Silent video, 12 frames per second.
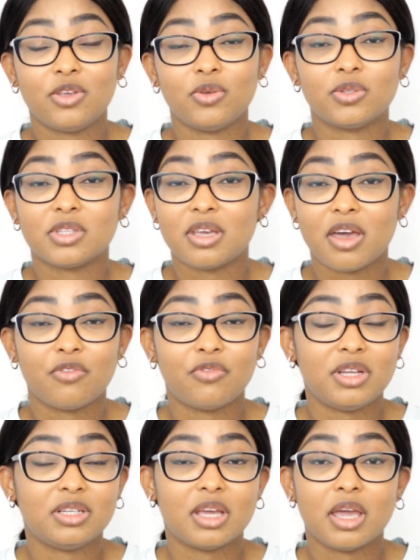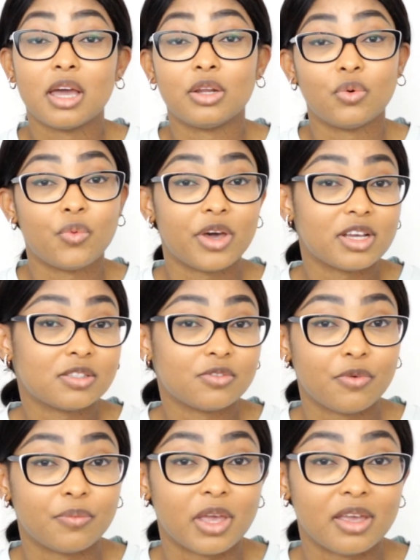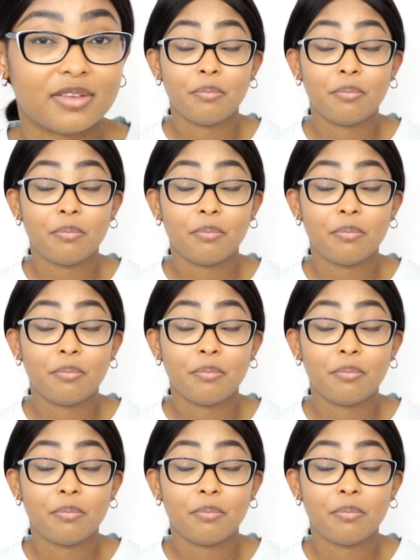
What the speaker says: use it every day and it works for me.